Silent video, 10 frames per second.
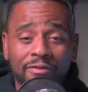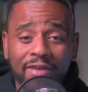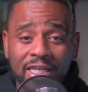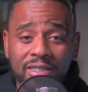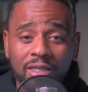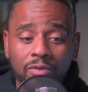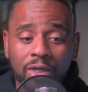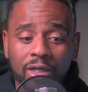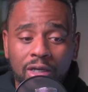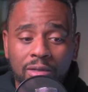facing when
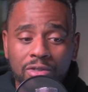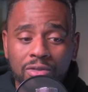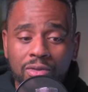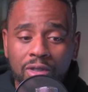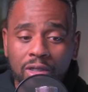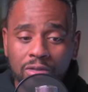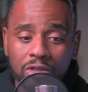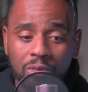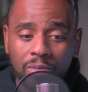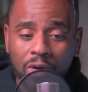it comes to the
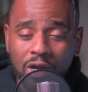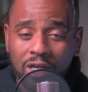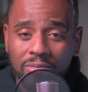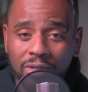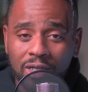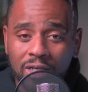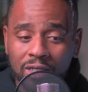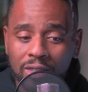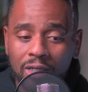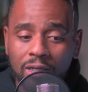consumer market
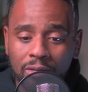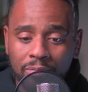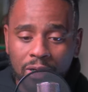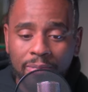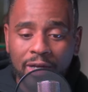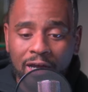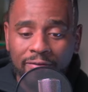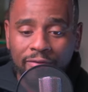because they're pumping out